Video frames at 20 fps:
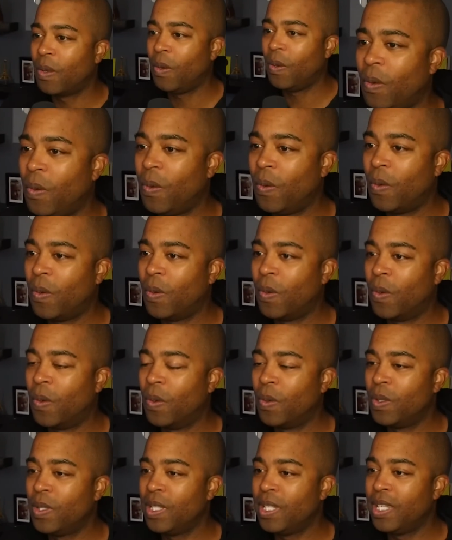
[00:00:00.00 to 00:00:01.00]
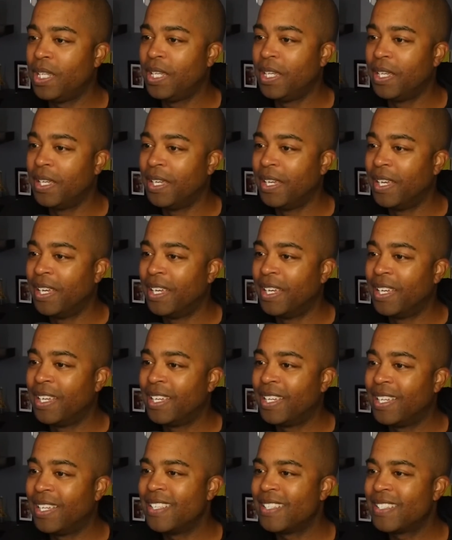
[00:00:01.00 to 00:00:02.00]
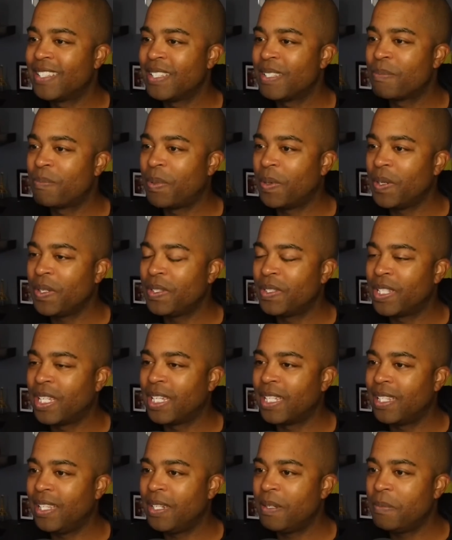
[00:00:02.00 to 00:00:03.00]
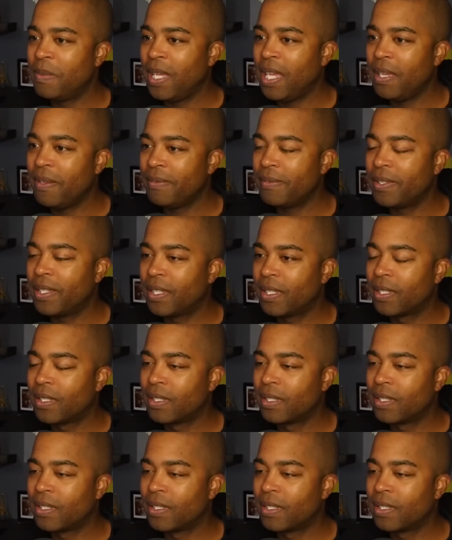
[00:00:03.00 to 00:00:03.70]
Holy. It's his birthday. Let him have it.